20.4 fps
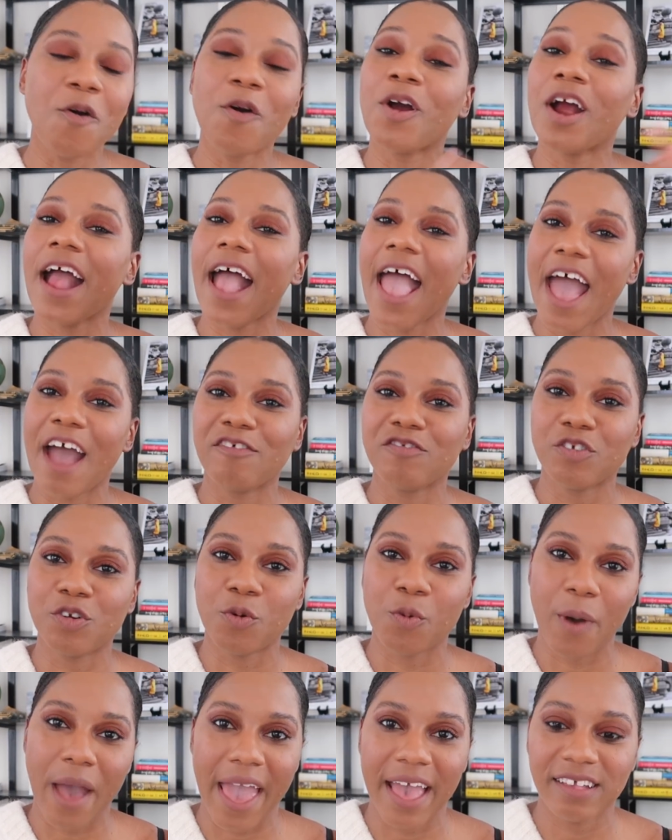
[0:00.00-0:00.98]
or after
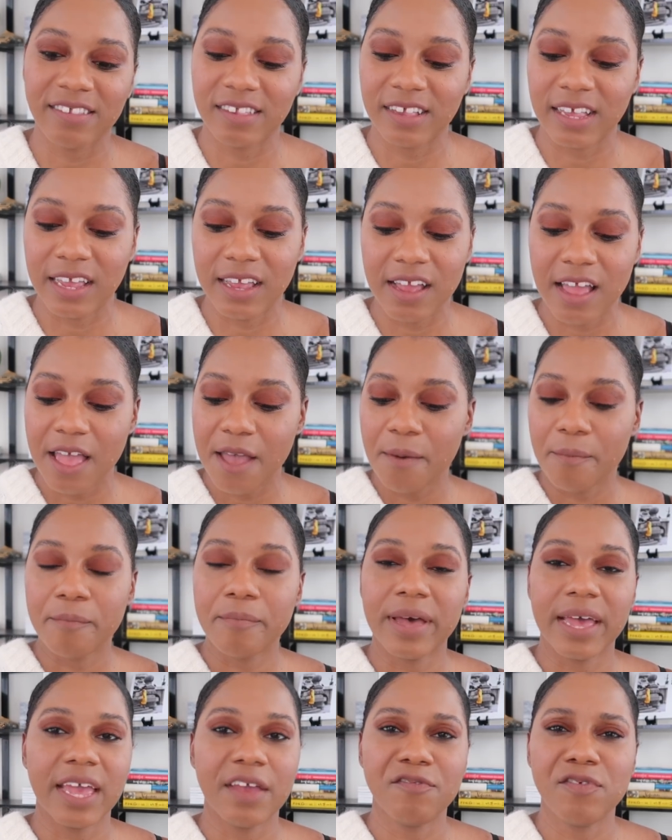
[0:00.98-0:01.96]
waxing
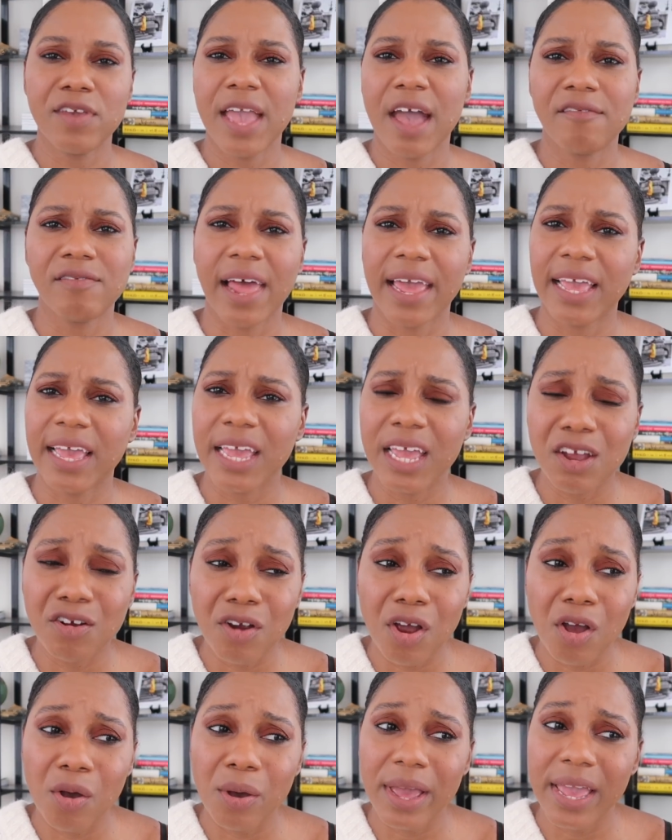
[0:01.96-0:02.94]
but if you have like
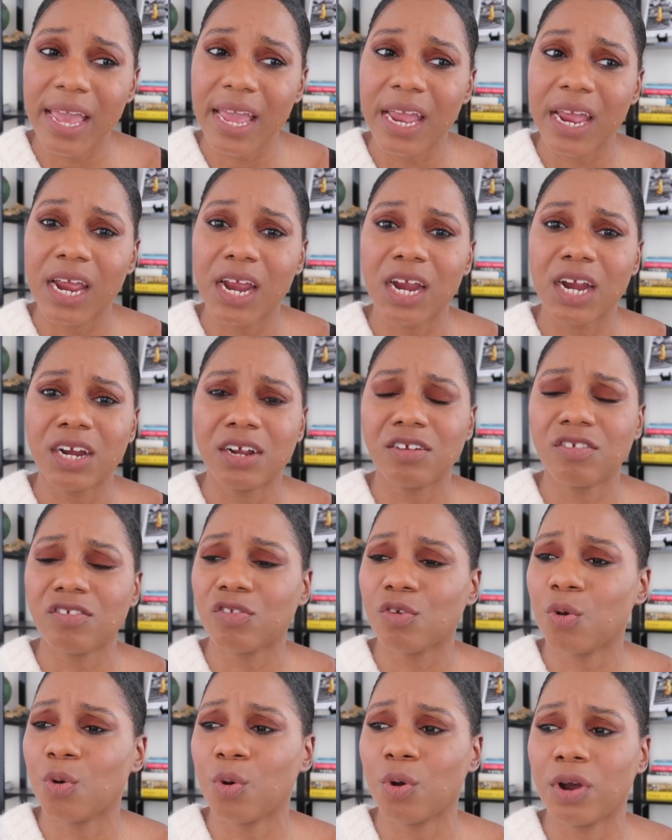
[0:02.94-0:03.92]
ingrown
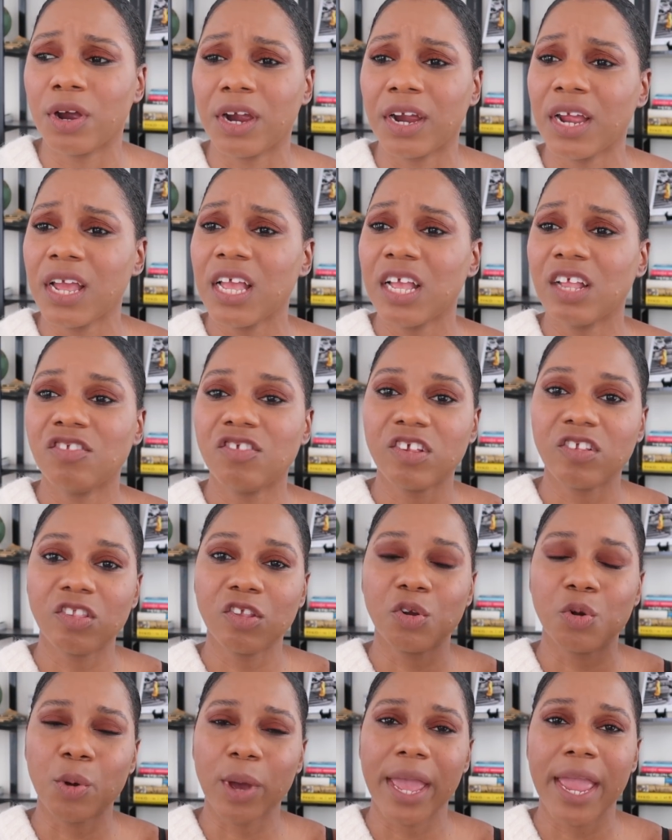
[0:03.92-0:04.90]
hairs or just
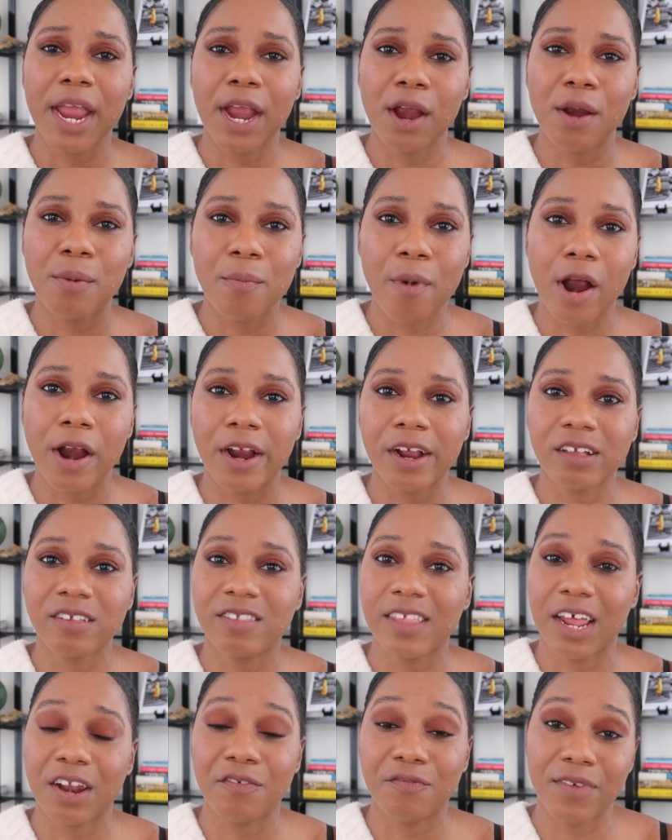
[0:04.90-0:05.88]
little hair marks
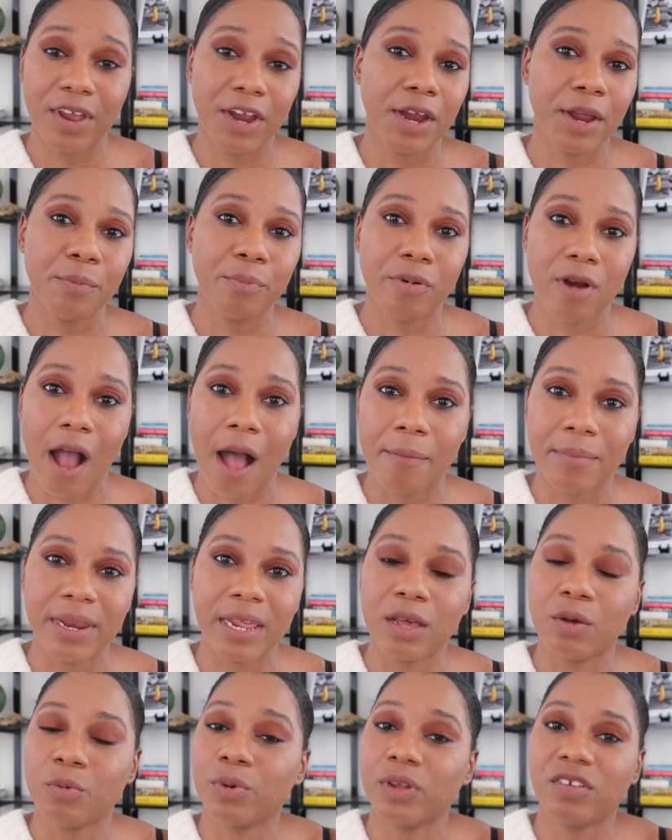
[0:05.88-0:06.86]
that are very
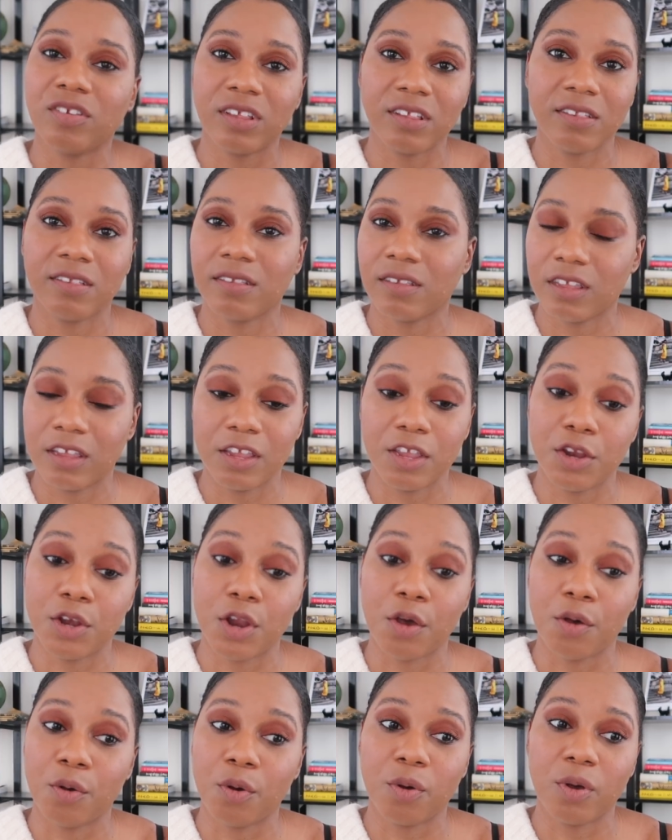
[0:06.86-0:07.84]
prominent which is you
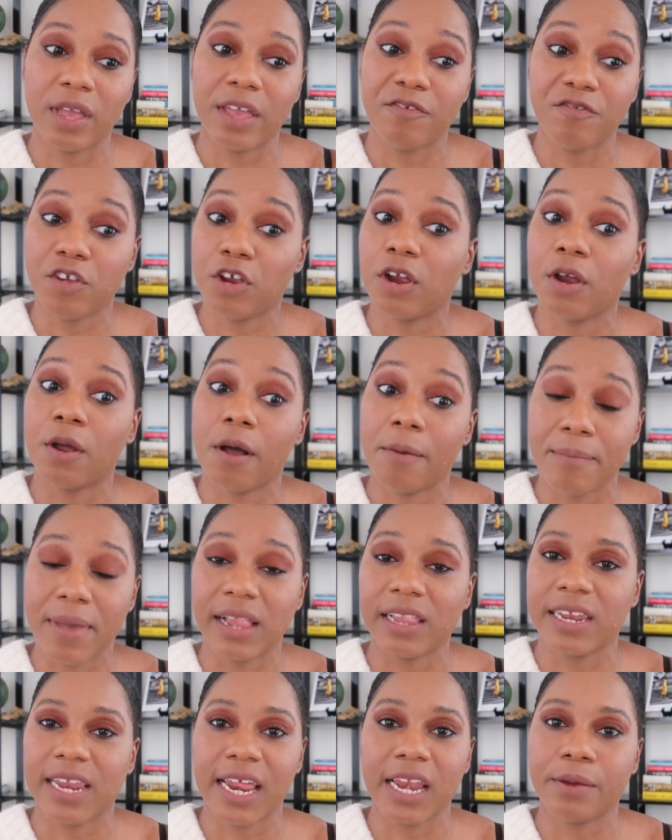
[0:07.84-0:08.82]
know if you're a
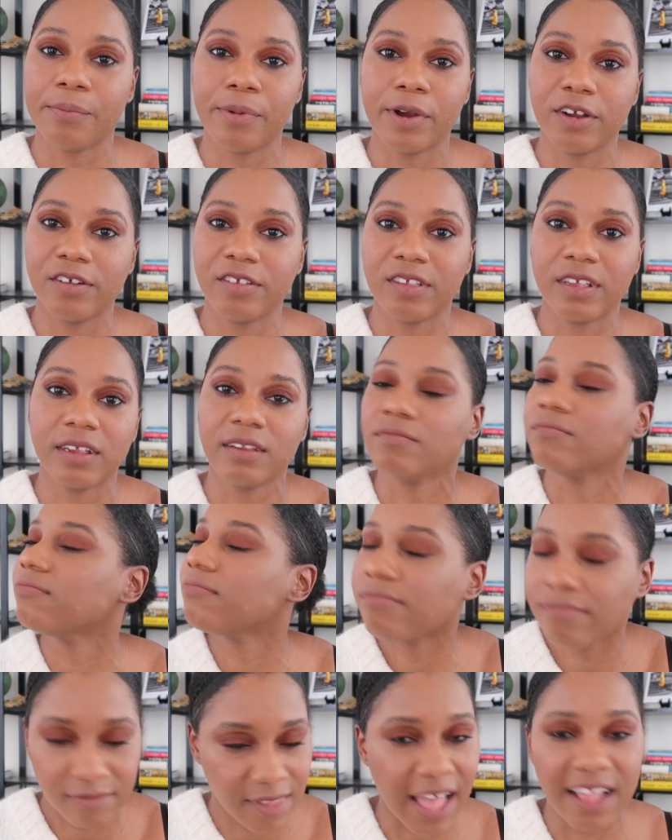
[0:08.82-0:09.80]
melanated person
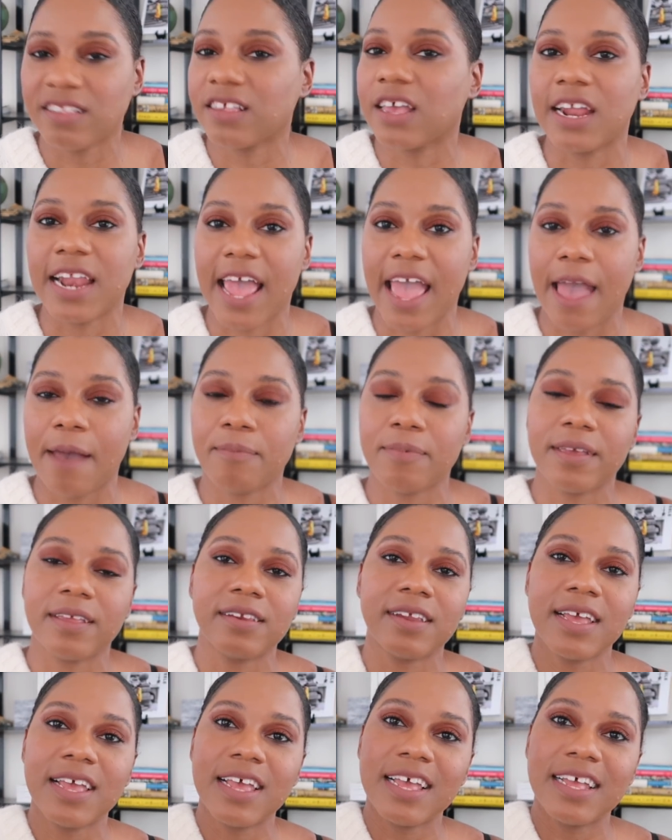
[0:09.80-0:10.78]
that's gonna happen